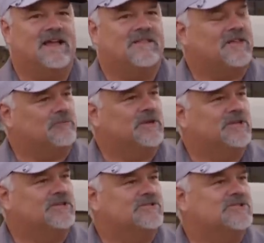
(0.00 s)
I thought we
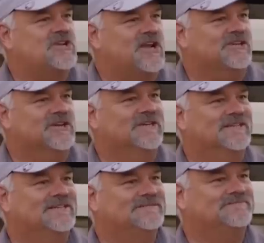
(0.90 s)
could use a change.
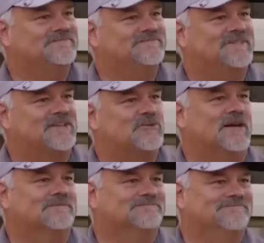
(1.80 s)
Guess
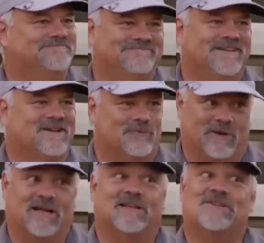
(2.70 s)
what?
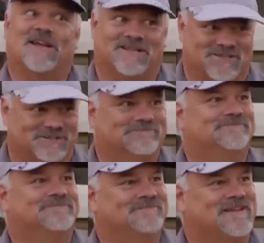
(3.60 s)
We got a change.
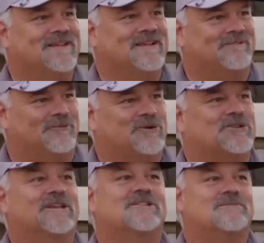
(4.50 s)

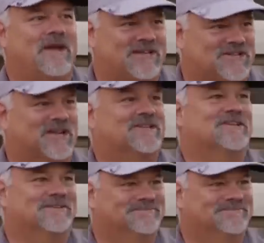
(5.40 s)
Fortunately, it's a bad change.